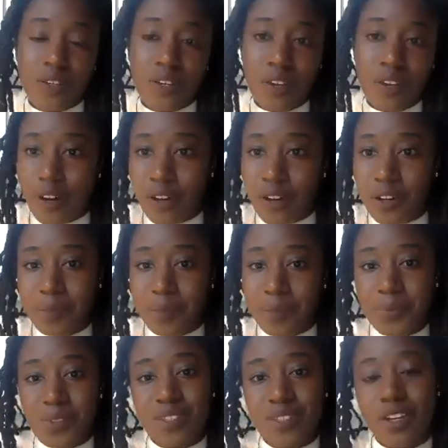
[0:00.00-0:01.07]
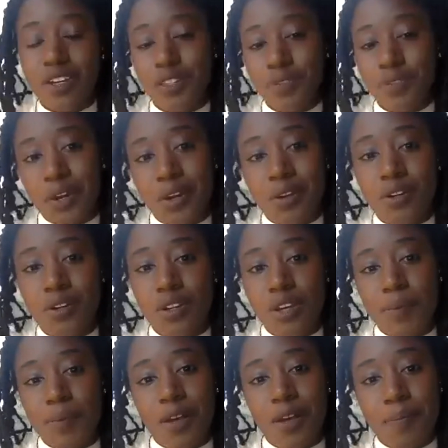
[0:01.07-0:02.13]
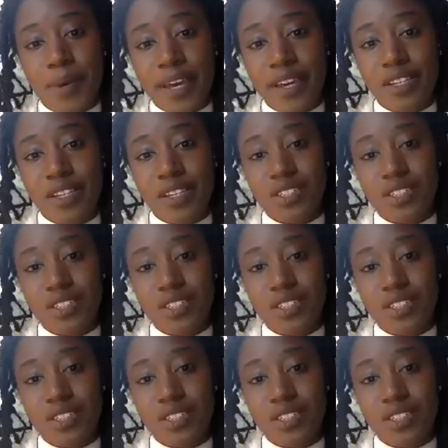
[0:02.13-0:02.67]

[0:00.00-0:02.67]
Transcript: Arms are thrown about backs,